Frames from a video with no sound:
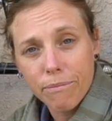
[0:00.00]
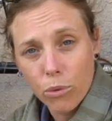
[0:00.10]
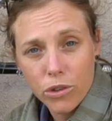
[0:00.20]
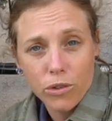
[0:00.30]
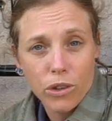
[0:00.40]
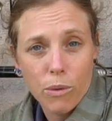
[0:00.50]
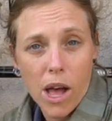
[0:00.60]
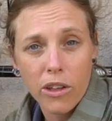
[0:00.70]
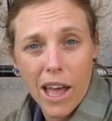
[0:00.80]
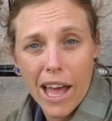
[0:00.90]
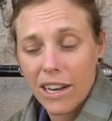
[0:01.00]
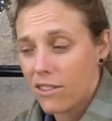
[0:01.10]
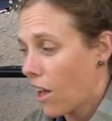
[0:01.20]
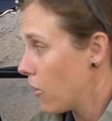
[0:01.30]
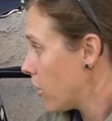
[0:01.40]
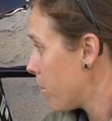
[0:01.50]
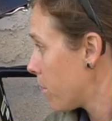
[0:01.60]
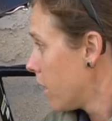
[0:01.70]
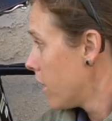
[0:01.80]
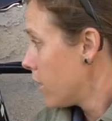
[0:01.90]
Works really well, and it's held
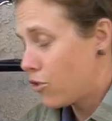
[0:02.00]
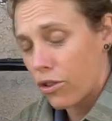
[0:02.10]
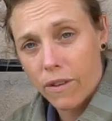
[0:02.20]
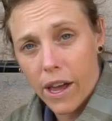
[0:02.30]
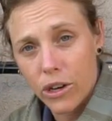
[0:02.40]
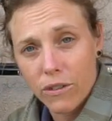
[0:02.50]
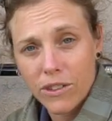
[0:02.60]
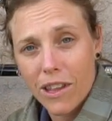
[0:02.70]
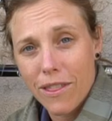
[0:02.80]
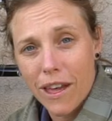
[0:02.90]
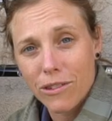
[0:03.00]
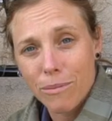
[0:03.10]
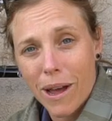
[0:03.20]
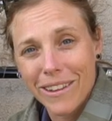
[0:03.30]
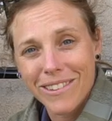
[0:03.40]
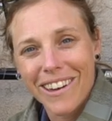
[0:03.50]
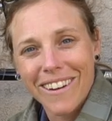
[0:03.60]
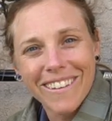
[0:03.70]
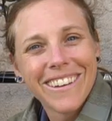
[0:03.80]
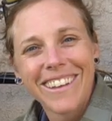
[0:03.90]
up just fine over 10,000 miles.
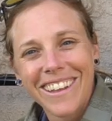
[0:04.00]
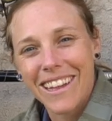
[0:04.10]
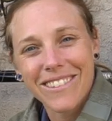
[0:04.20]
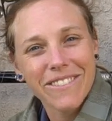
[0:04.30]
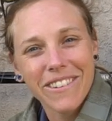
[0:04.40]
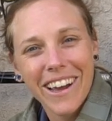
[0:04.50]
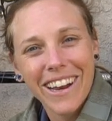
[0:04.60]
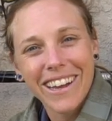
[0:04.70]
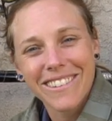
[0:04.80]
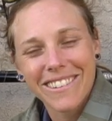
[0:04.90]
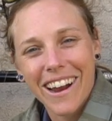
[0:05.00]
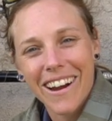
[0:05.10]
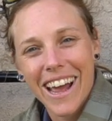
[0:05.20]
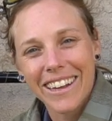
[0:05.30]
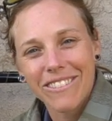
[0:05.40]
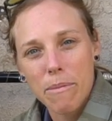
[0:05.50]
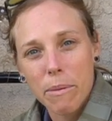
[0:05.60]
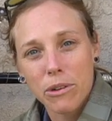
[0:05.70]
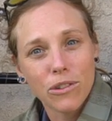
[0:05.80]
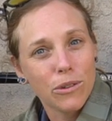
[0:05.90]
So that's it for now, guys. All right,
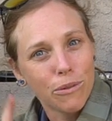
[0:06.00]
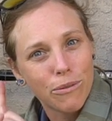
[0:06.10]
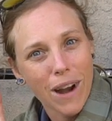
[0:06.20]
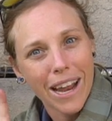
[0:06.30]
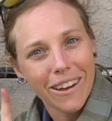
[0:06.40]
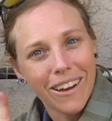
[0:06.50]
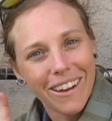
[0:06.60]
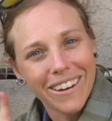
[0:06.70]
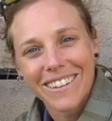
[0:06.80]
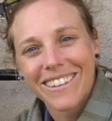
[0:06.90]
remember to rad on.